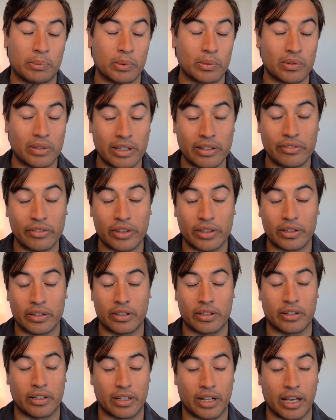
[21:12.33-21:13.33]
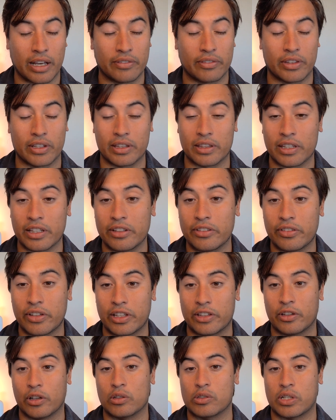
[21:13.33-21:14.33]
live
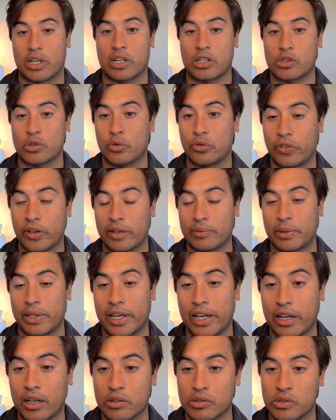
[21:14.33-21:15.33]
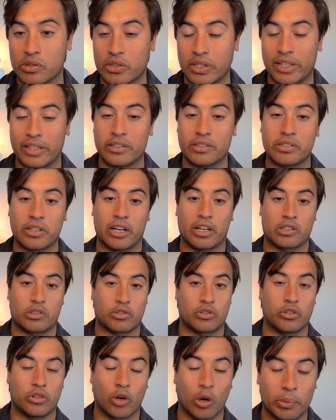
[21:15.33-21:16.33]
in those actual family houses is
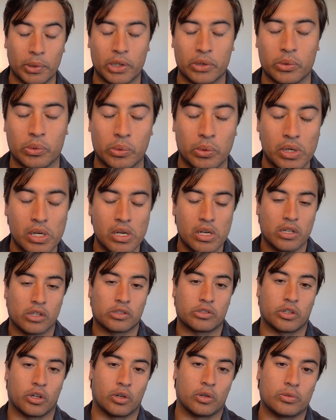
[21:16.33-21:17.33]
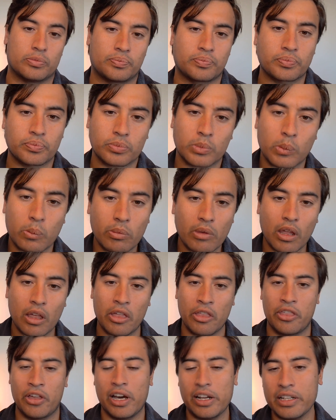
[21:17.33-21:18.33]
astronomical. So
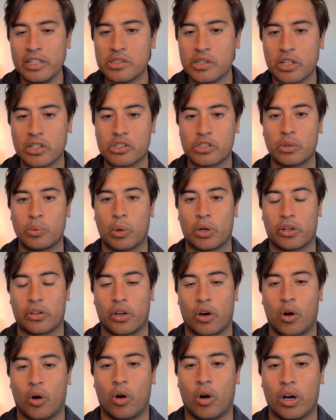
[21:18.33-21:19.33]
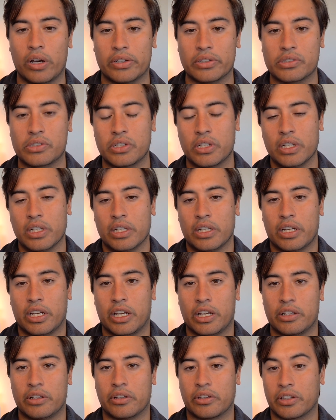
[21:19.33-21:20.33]
that is actually one of the highest
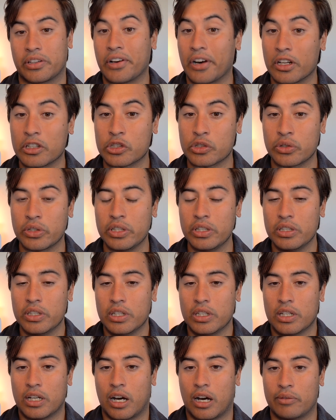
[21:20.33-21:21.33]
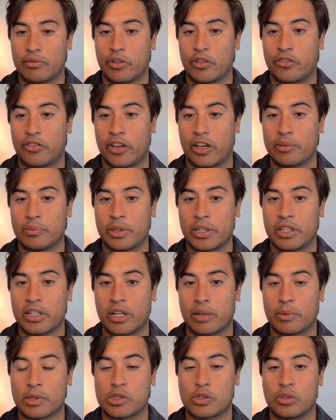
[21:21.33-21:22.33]
in the country for family
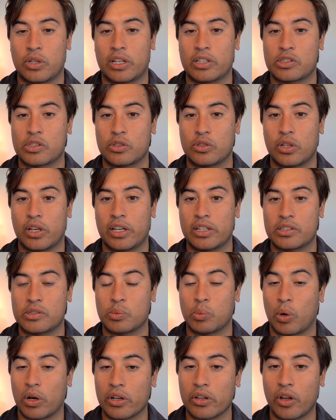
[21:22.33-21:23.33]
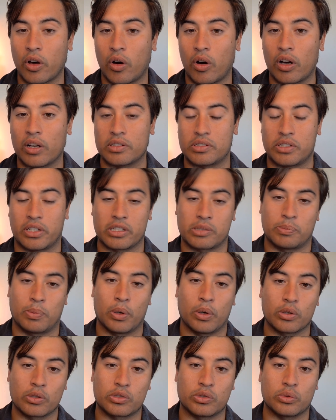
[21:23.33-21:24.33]
income. It's one of the highest, yes,
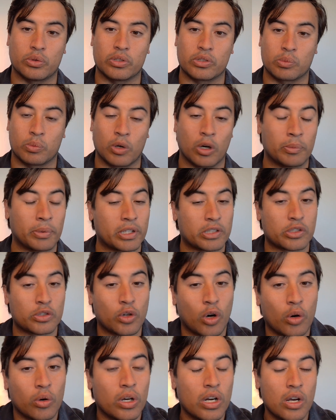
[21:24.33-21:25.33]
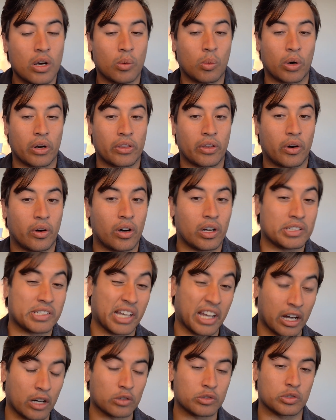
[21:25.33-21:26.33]
personal as well, but it's not one of the highest
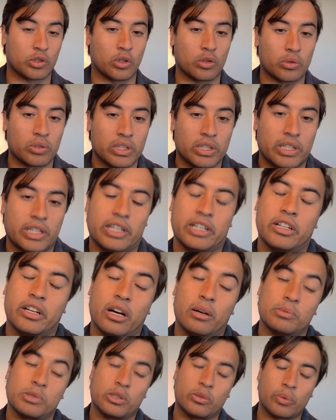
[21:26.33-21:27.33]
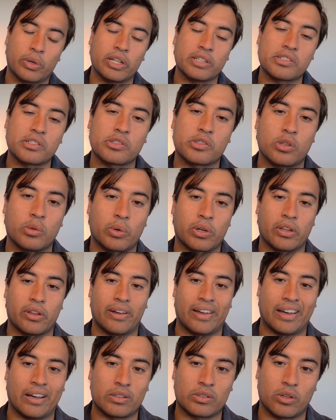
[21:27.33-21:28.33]
household incomes. And the reason it's not one of the
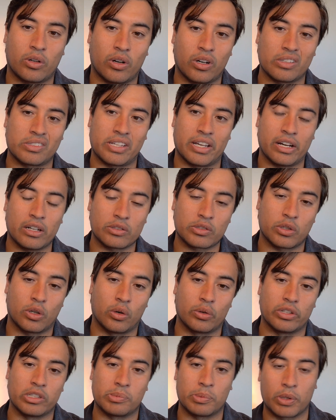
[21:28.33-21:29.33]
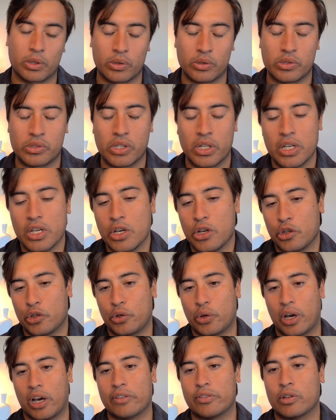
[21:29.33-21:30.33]
highest household is because
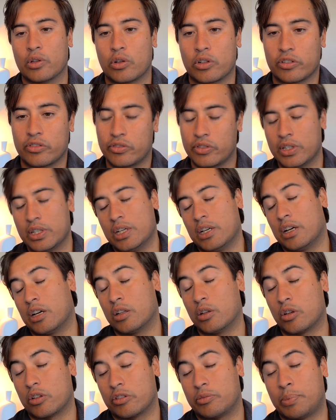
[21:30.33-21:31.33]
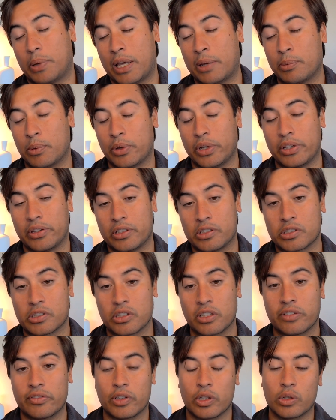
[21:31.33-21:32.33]
you have a lot of people here that just
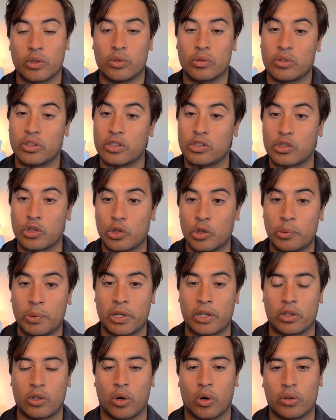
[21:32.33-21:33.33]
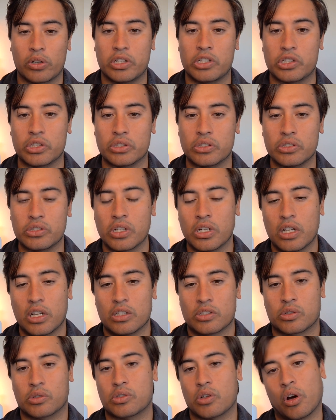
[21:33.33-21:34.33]
live in the two-bedder cottages,
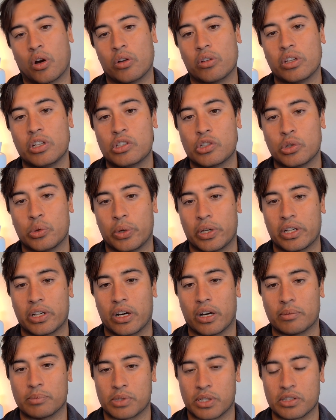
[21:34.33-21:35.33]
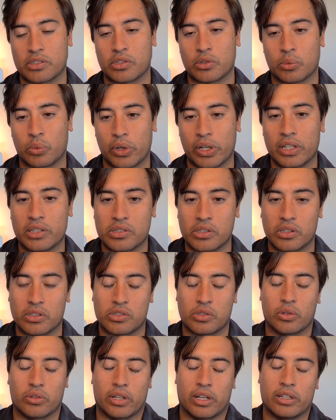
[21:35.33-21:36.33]
so it's only two incomes. That's the reason it's
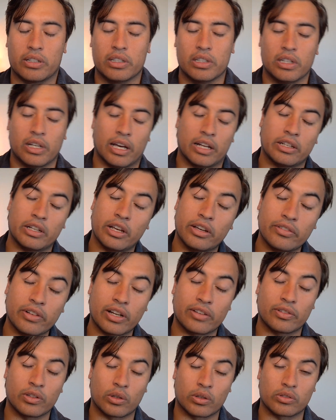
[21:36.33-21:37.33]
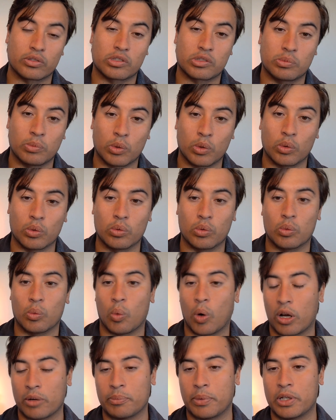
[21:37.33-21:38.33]
not that. And you even have a lot of small
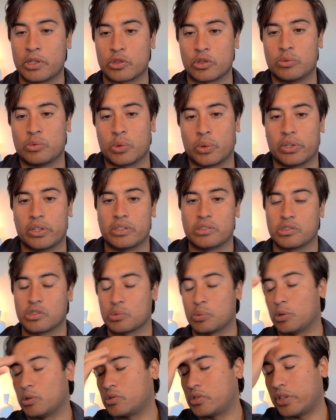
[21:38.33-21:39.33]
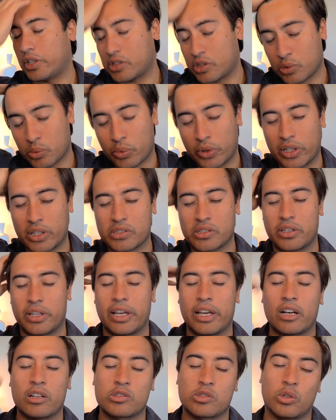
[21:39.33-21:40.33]
one-bedroom dwellings as well. So that's the reason the
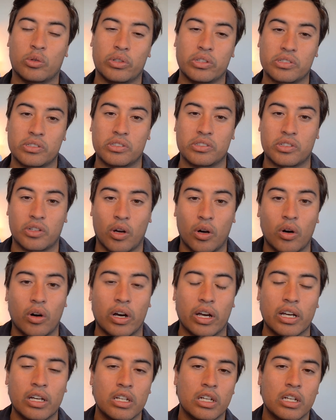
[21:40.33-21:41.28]
household isn't as high.